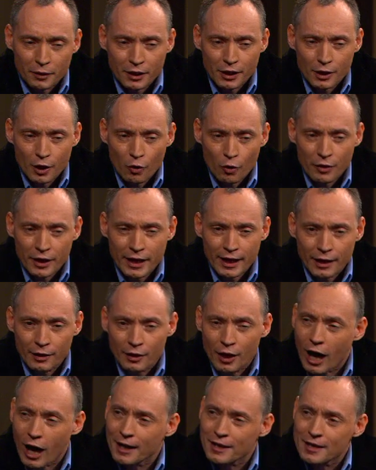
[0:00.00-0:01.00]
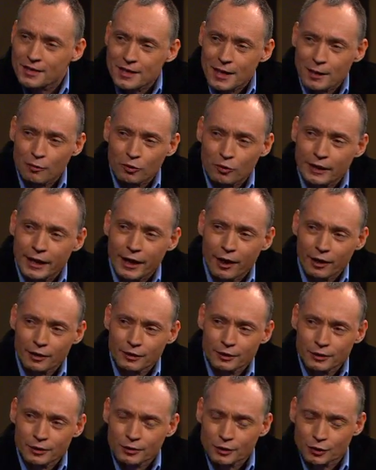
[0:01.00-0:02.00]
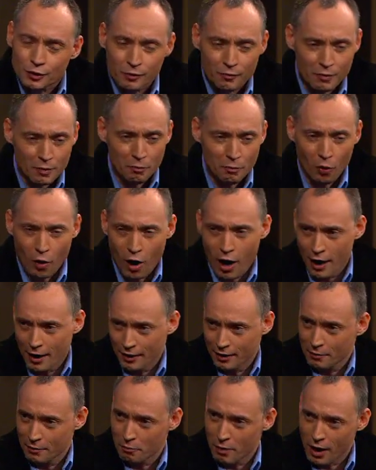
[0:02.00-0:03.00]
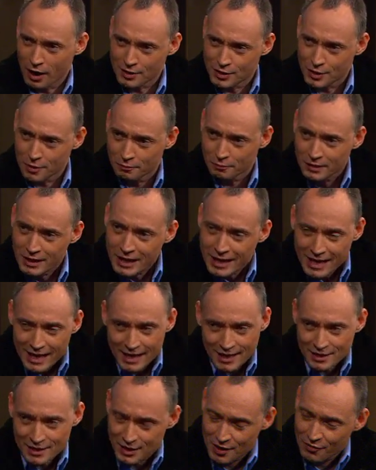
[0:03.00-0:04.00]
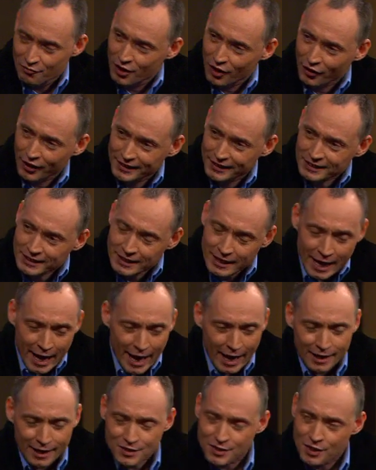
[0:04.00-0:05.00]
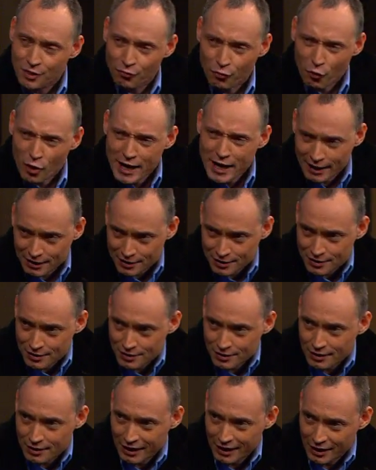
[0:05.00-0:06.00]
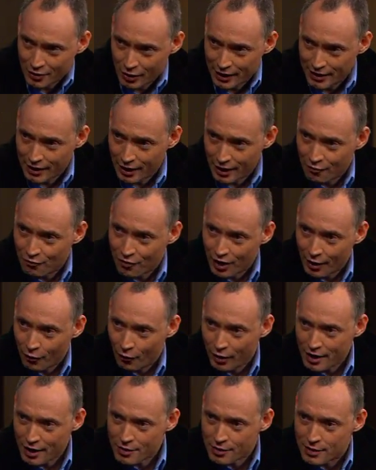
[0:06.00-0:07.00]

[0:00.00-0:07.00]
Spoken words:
You know, the non-disabled character, sort of the blonde, the buxom, is the villain, and it's the freaks that you identify with.